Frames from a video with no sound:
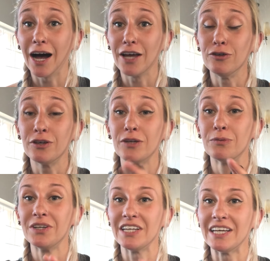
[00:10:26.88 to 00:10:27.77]
You can
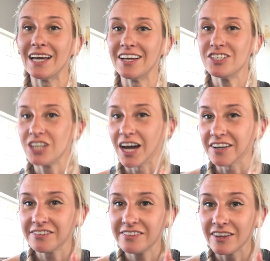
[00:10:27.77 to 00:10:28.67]
really
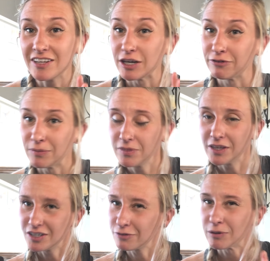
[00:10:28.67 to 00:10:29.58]
adjust
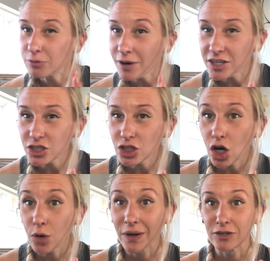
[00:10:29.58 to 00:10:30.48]
the different pressure
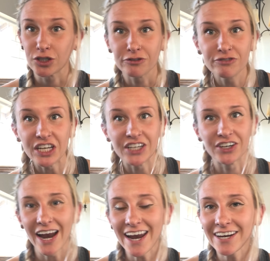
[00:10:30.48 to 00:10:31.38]
around your feet and
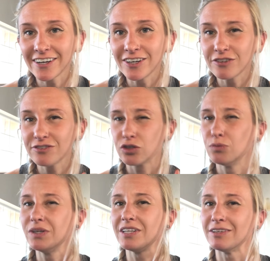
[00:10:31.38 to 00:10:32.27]
your ankles to
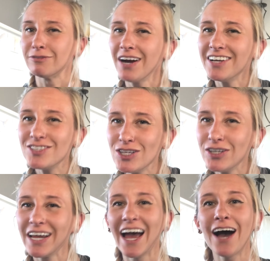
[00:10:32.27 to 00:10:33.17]
really fine
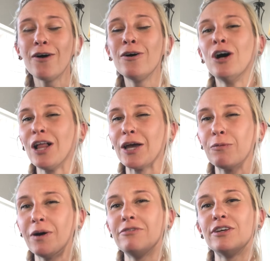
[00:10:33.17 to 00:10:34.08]
tune it,
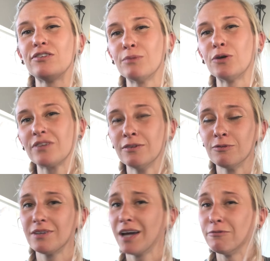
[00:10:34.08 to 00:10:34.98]
what fits most
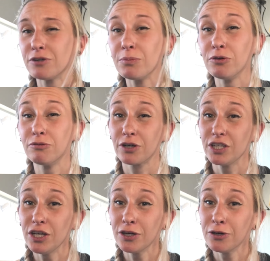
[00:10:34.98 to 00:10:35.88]
comfortable for
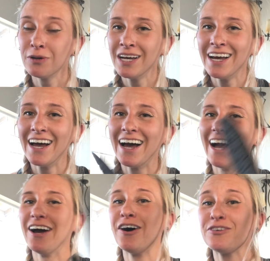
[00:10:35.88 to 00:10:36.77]
you.
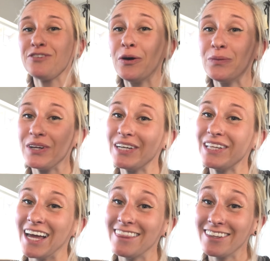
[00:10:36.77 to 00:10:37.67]
I also really
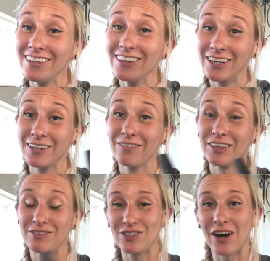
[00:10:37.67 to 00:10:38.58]
like the look of
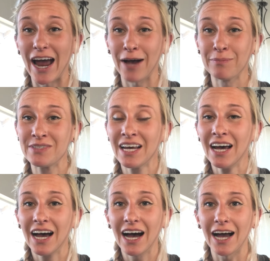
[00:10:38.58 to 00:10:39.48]
the straps.
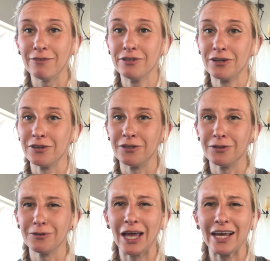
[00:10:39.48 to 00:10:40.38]
I
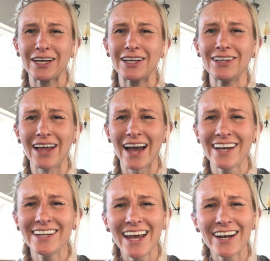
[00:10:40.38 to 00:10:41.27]
feel like a
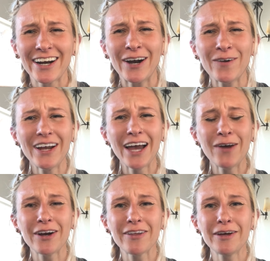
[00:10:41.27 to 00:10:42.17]
gladiator when I
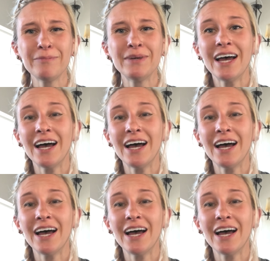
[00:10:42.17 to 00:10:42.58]
wear them.